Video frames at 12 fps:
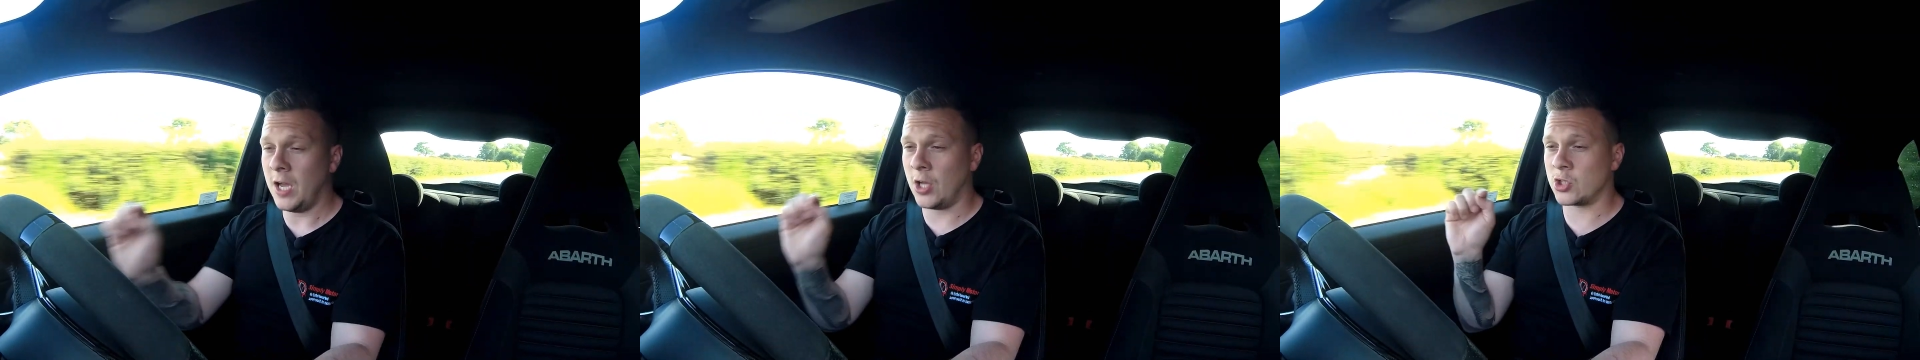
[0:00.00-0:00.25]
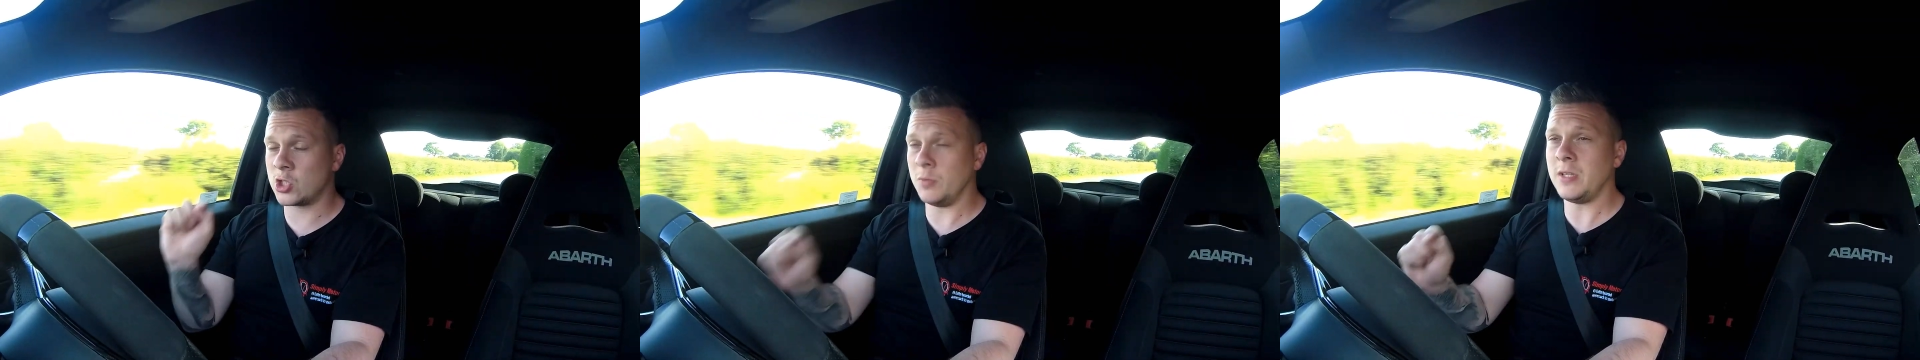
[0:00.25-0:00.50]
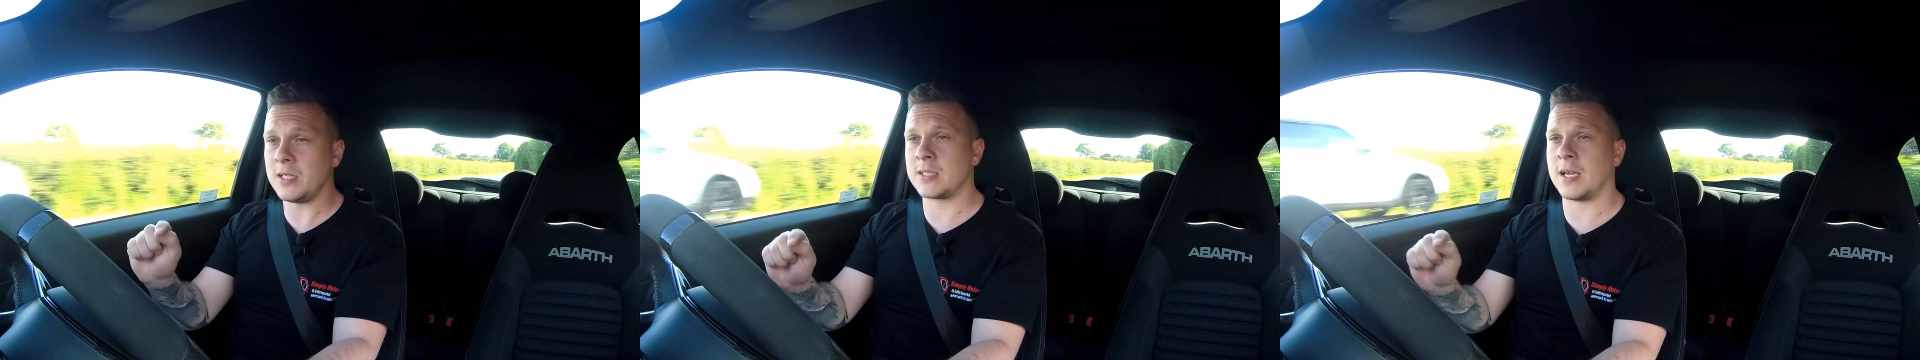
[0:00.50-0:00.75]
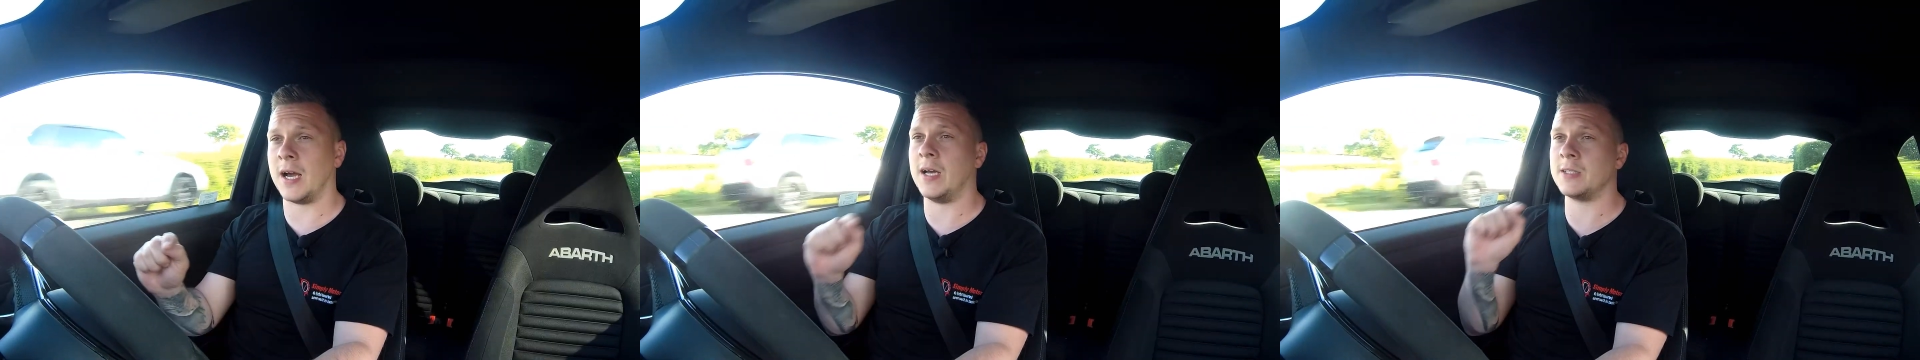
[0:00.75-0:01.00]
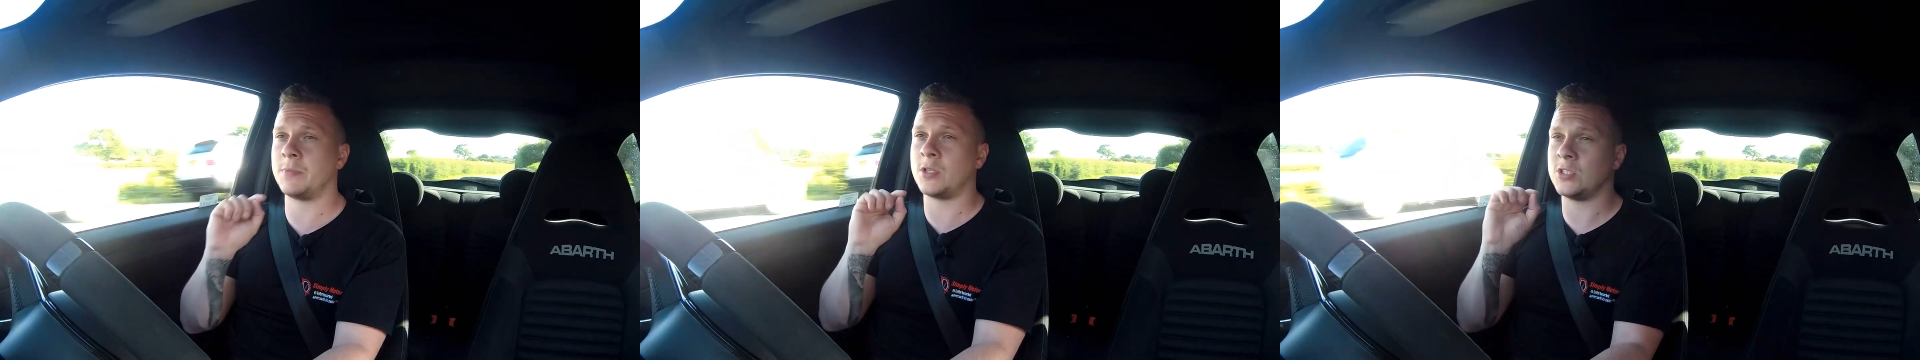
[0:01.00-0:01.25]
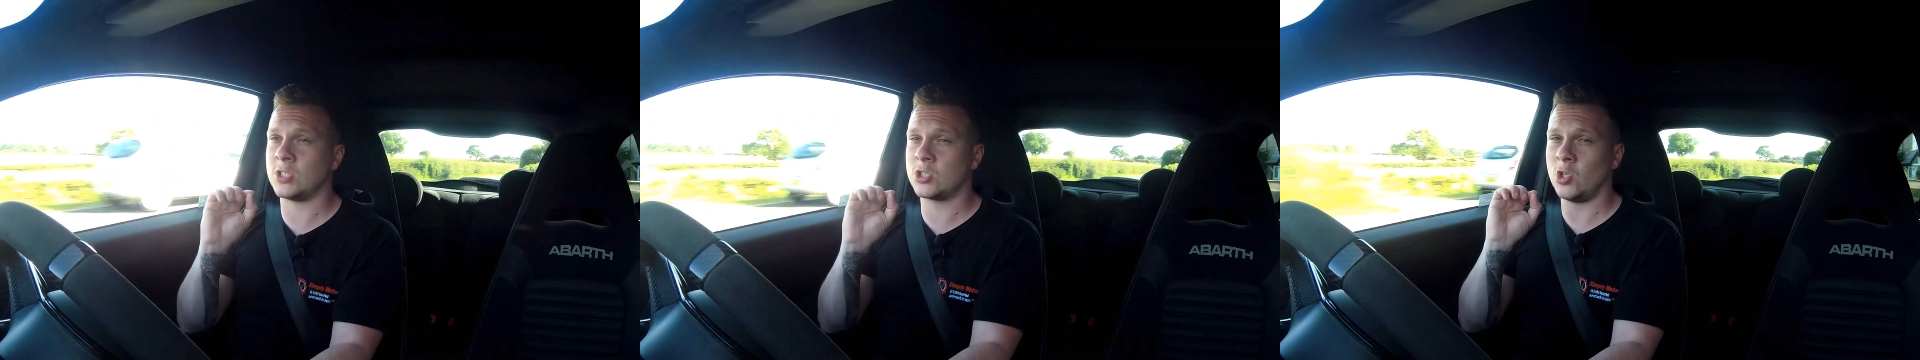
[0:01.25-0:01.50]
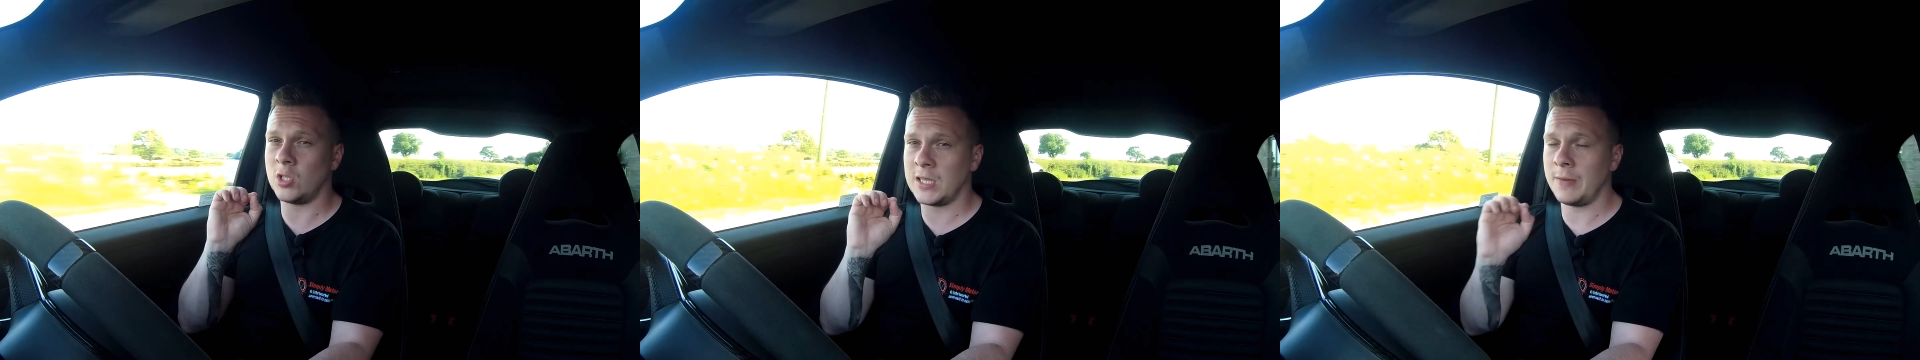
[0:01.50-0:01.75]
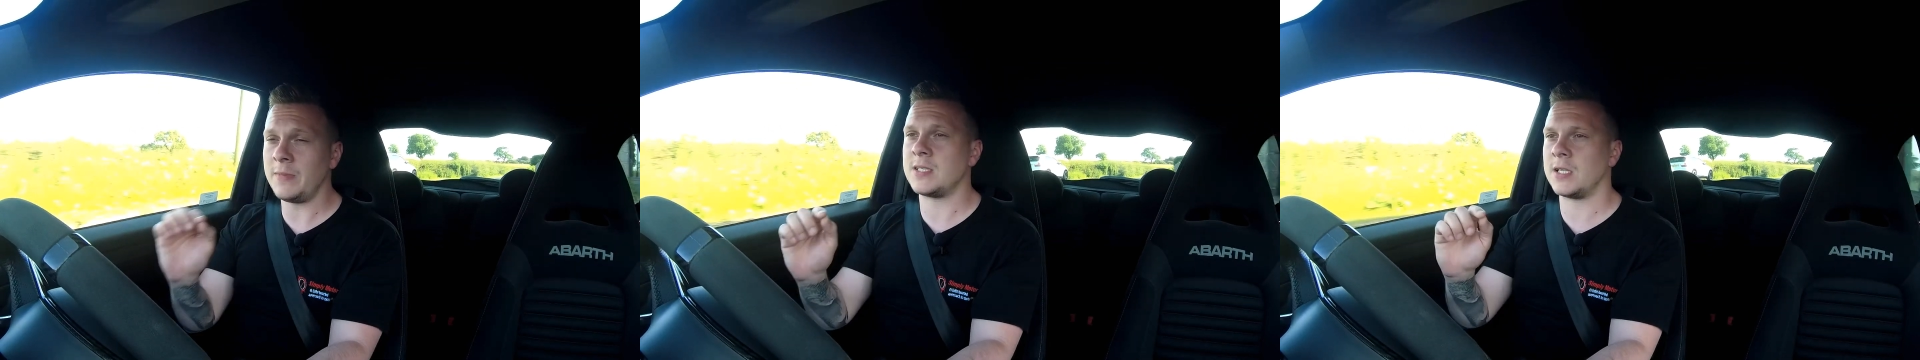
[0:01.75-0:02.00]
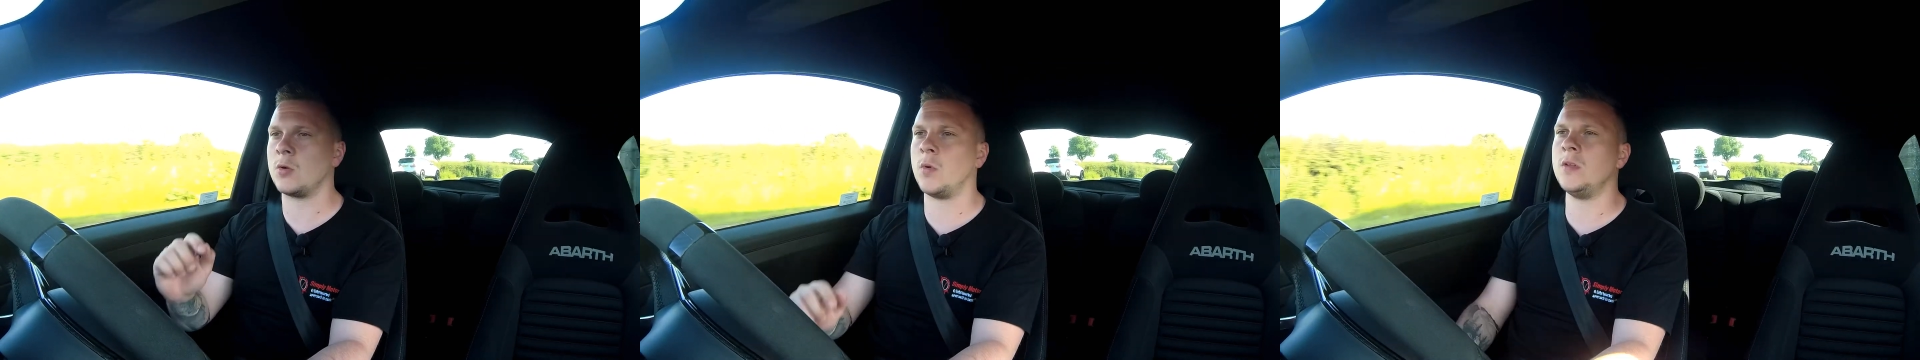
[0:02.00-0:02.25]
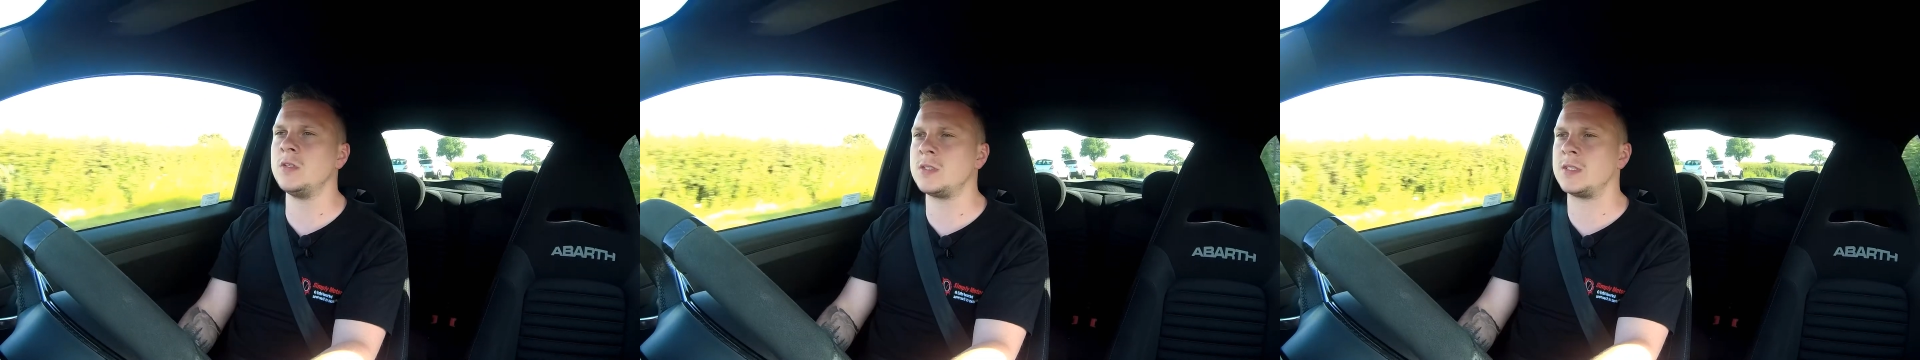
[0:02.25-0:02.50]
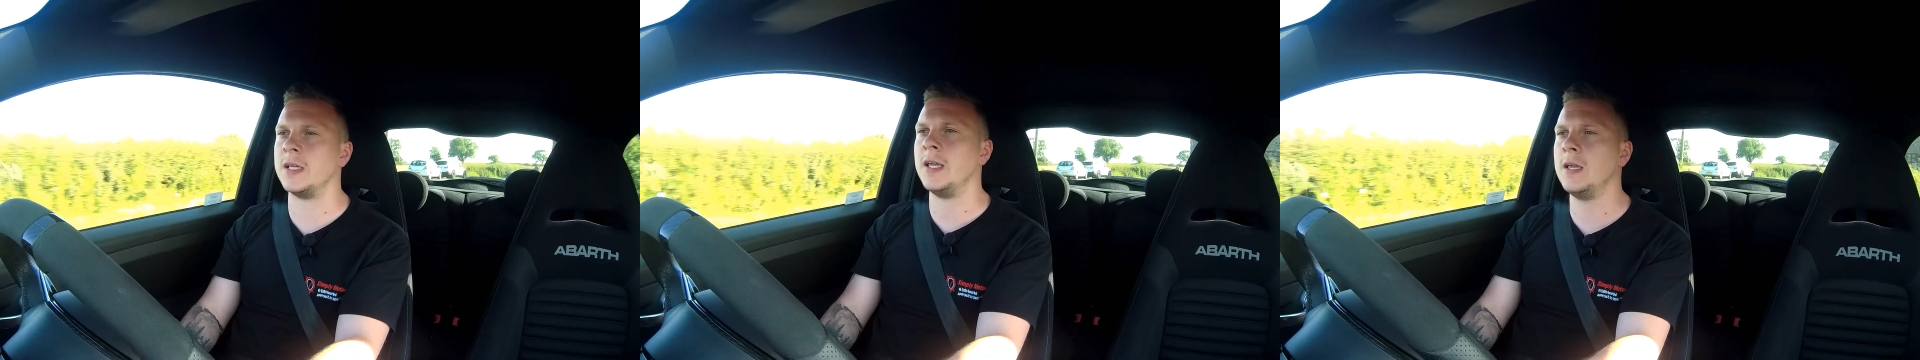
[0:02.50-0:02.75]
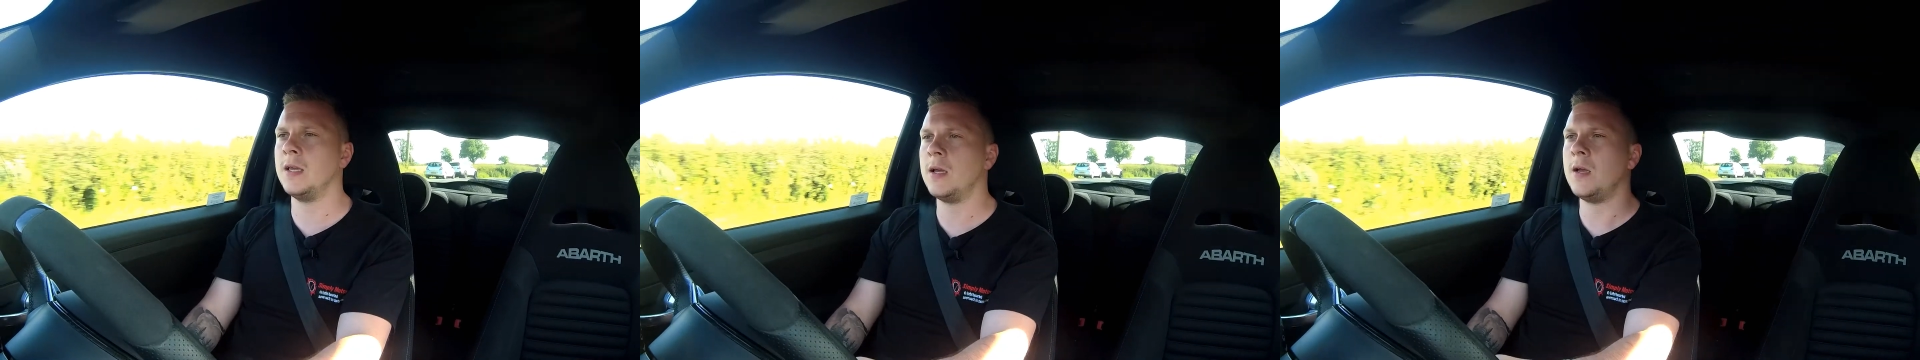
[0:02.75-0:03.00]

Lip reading: And some of these cars, because they're so limited in quantity,